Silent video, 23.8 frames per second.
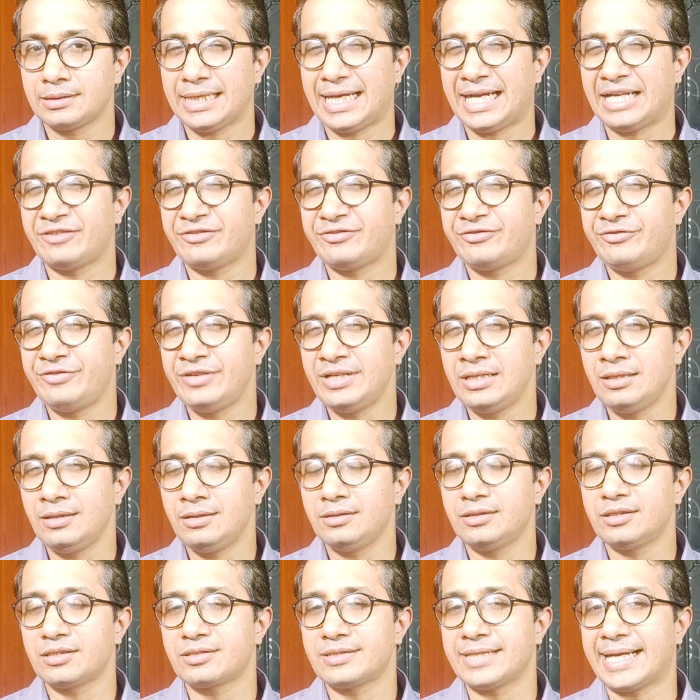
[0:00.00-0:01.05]
and
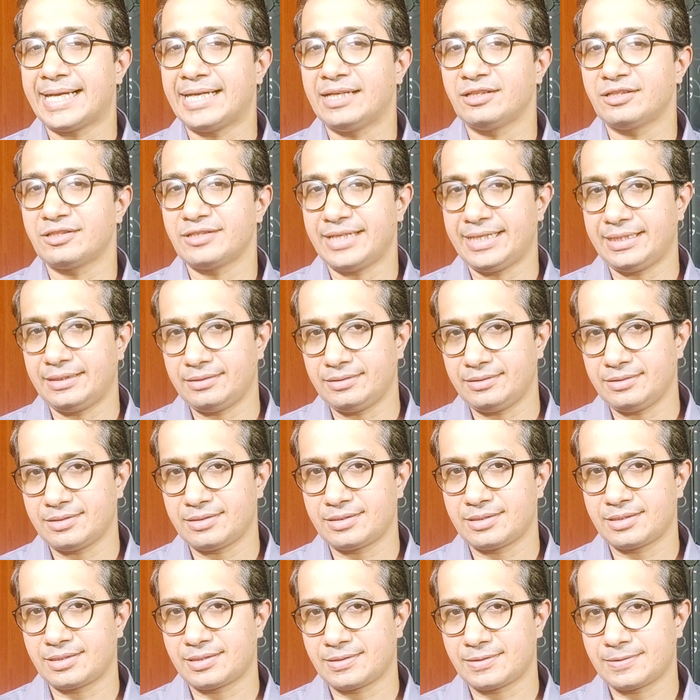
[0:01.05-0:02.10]
fill the second
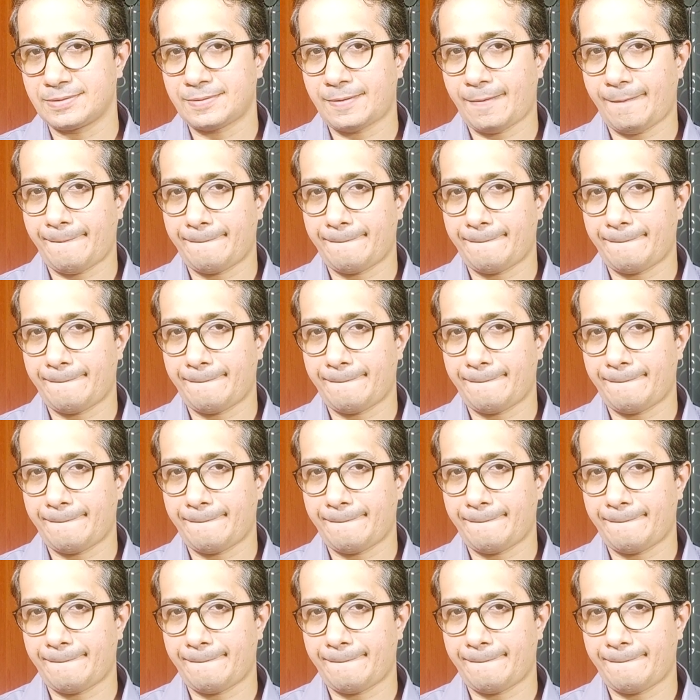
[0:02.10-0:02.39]
sentence?